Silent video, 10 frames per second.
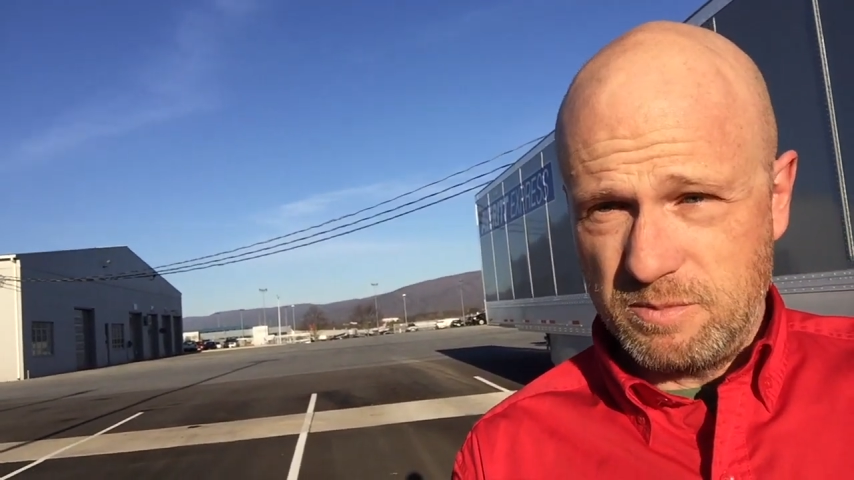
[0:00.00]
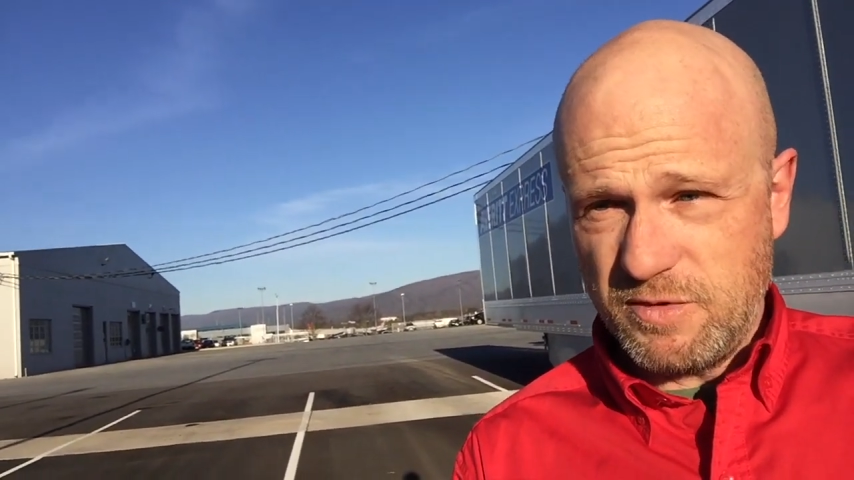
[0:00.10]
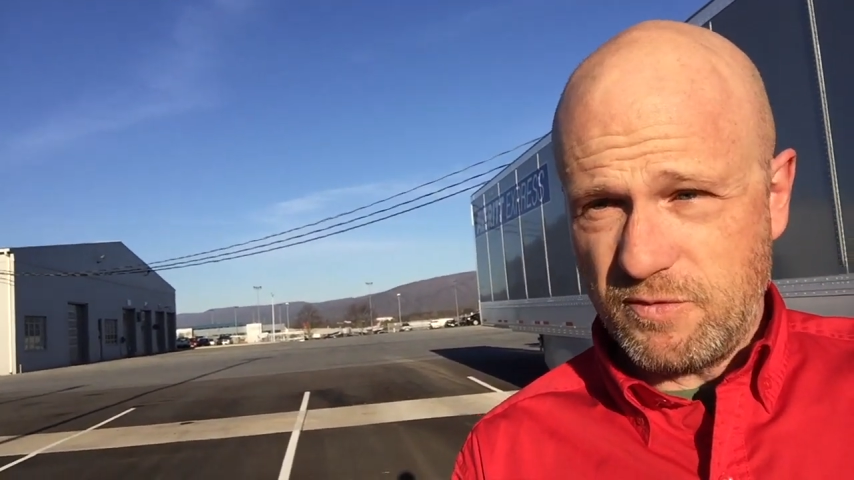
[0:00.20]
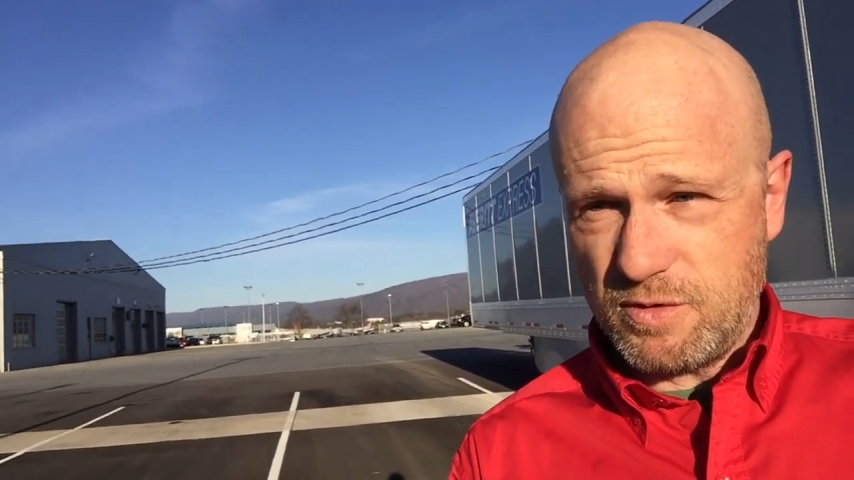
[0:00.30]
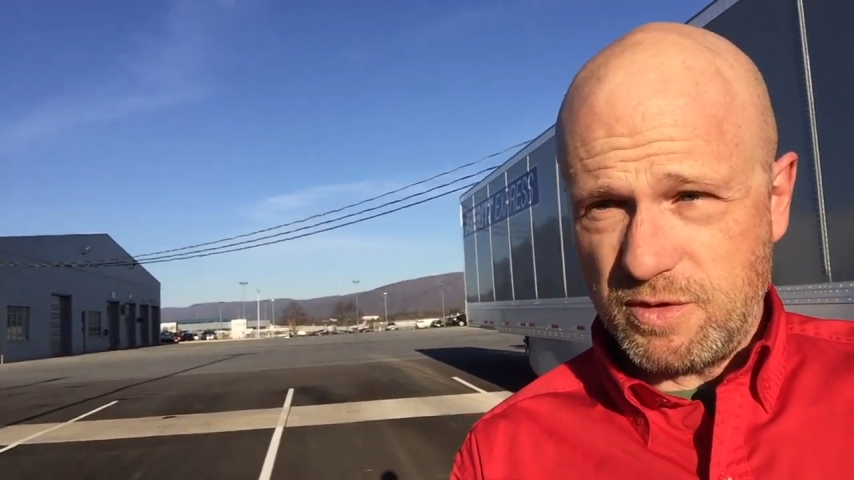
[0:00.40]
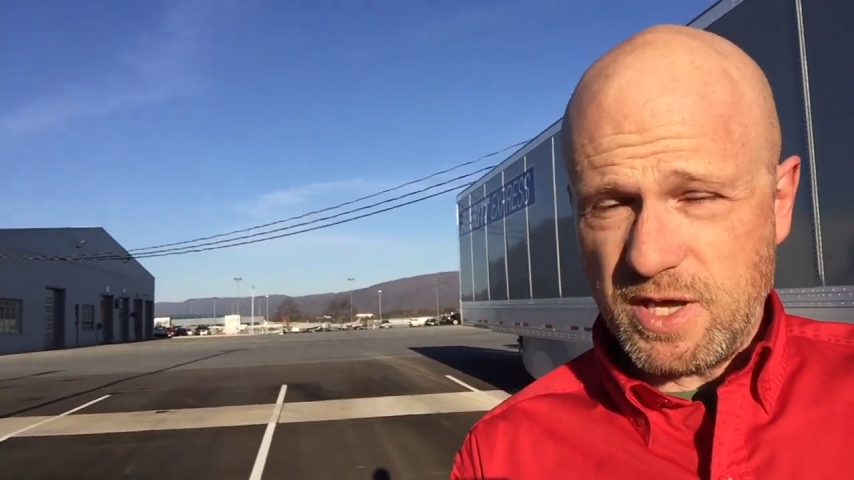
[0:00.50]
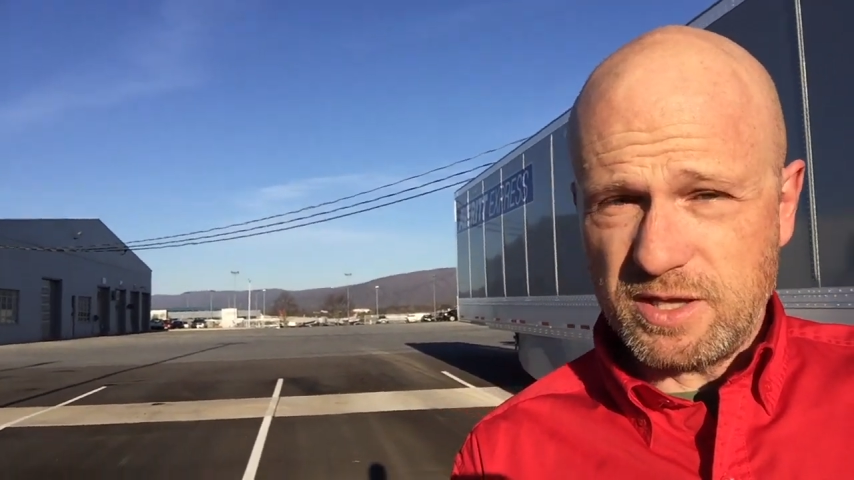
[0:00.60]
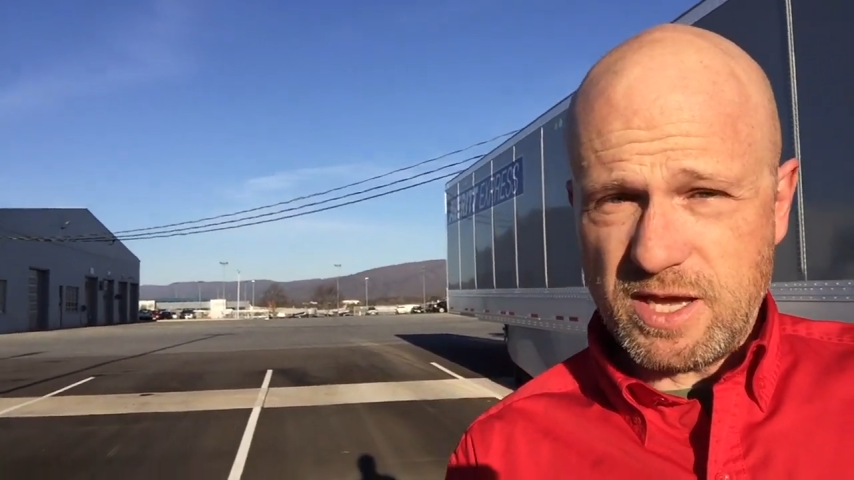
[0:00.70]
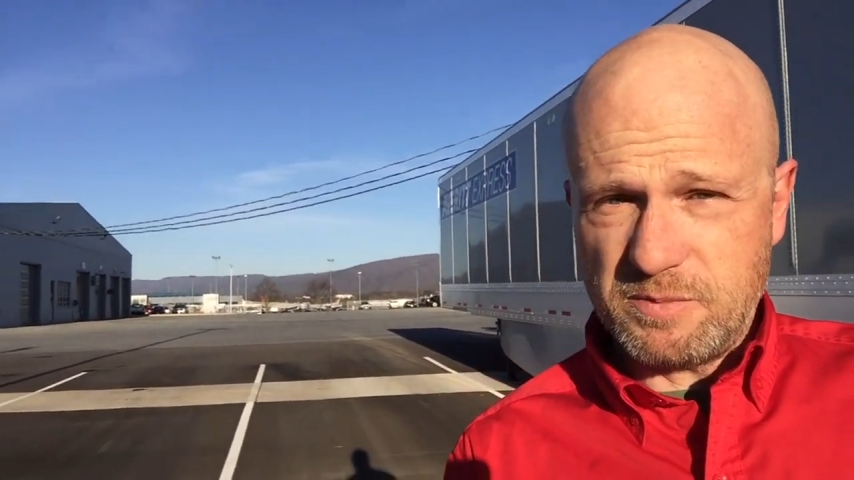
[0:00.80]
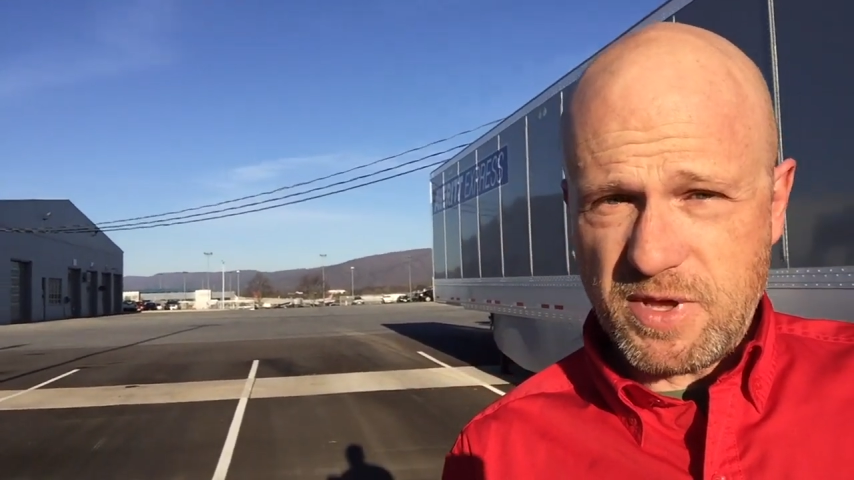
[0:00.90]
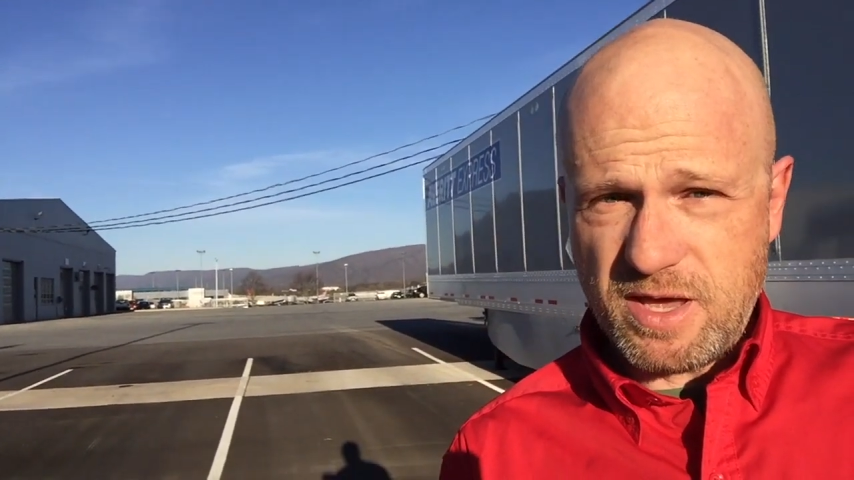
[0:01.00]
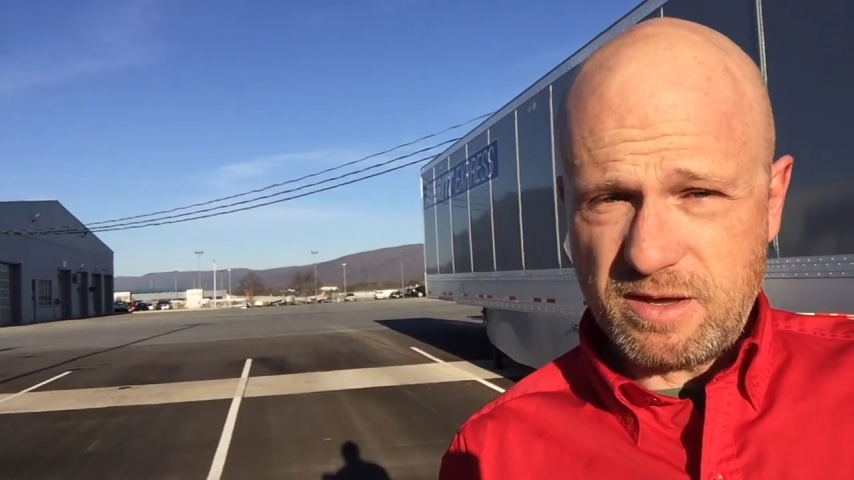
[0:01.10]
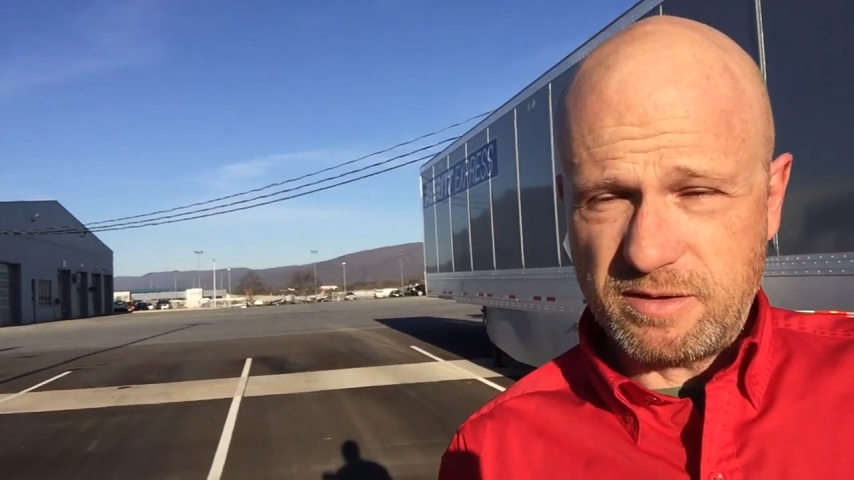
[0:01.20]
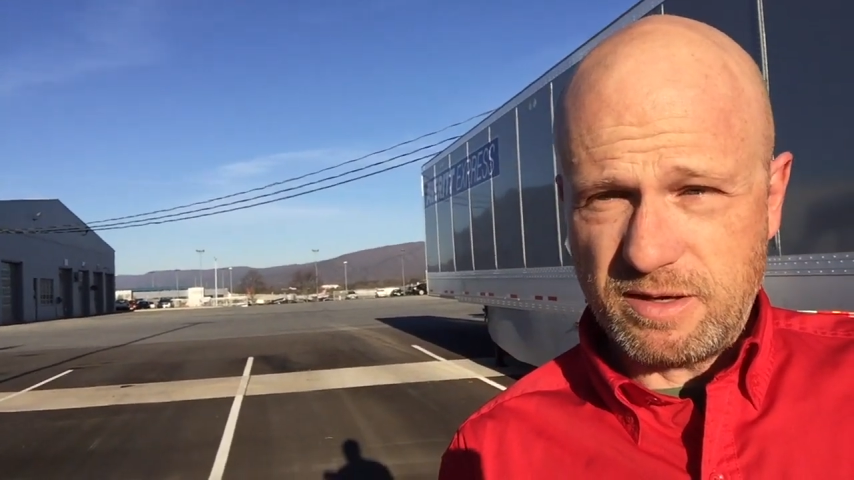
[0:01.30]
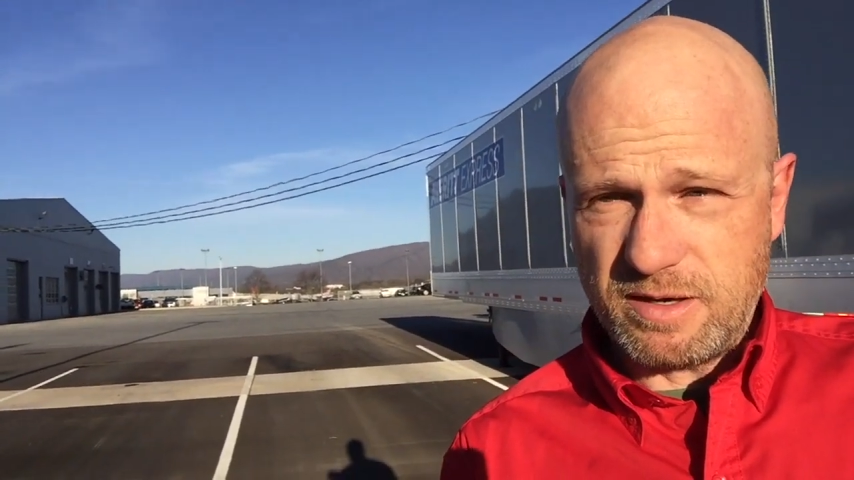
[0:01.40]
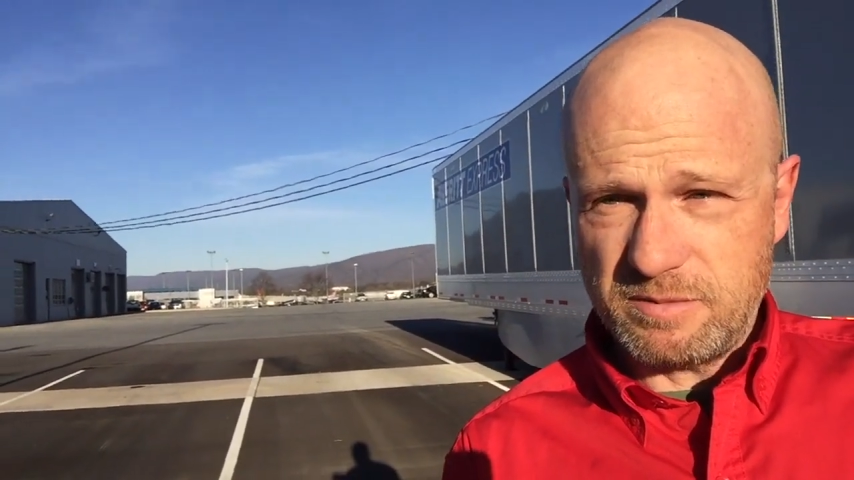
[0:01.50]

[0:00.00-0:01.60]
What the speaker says: before you get that pay.